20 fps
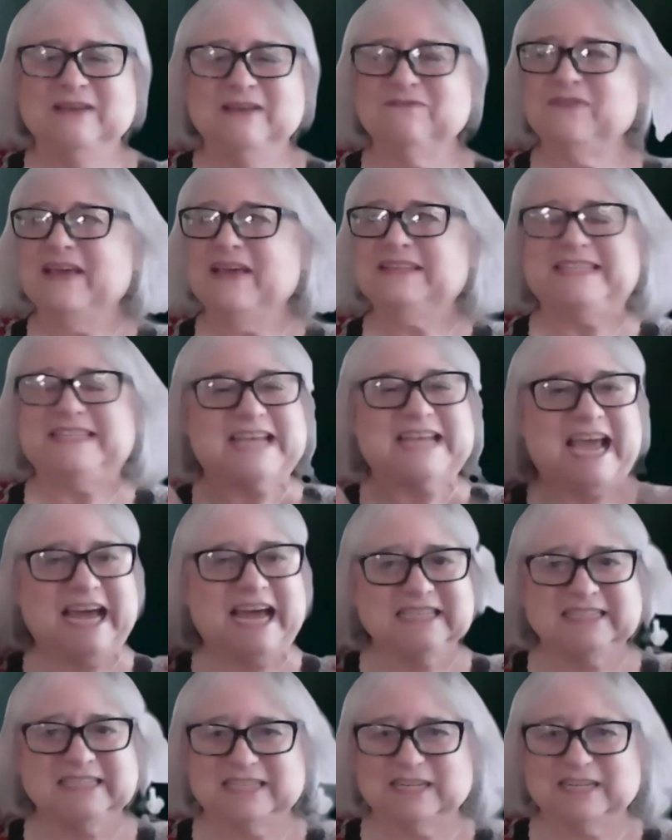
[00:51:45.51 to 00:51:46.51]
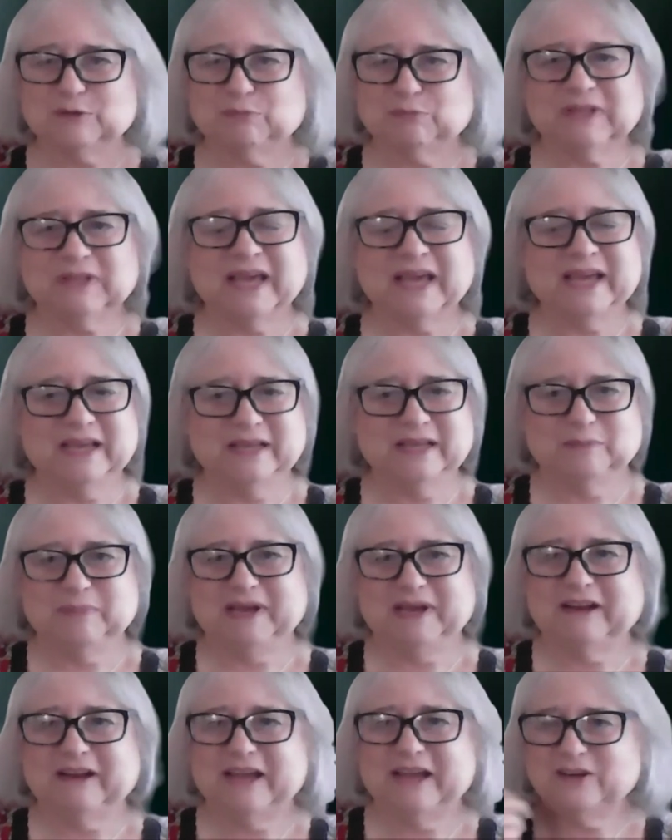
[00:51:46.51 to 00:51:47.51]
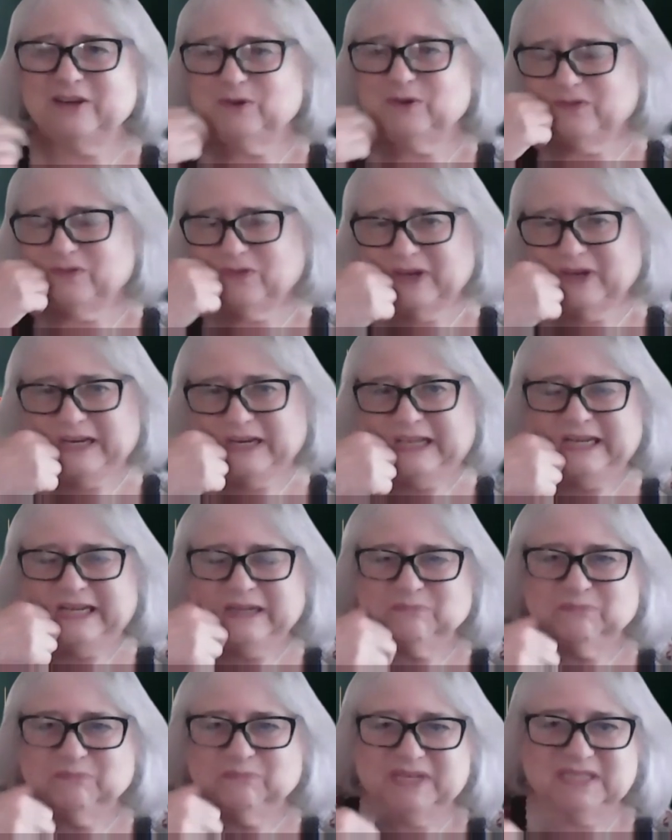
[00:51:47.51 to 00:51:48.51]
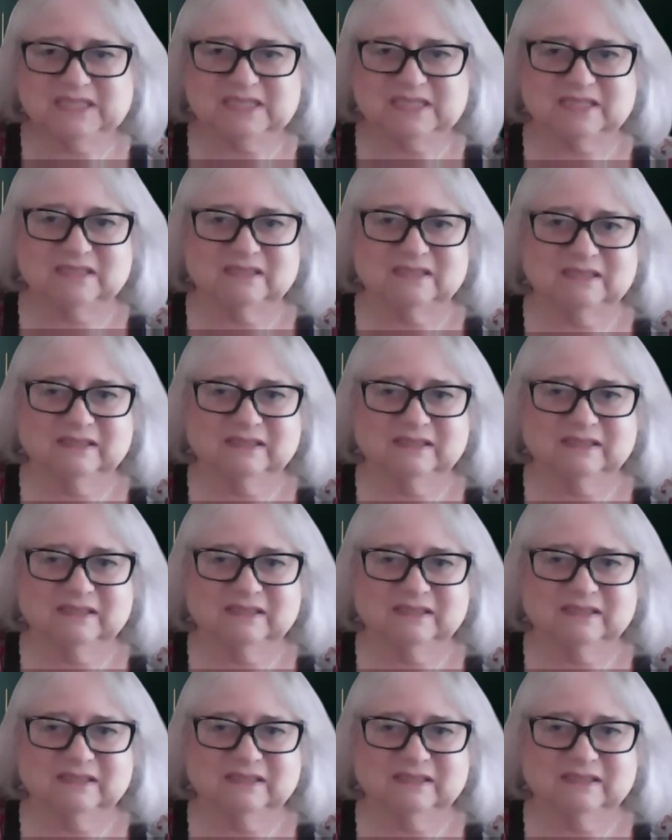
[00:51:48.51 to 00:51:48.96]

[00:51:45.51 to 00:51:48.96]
fantastic plan about how to avoid getting busted.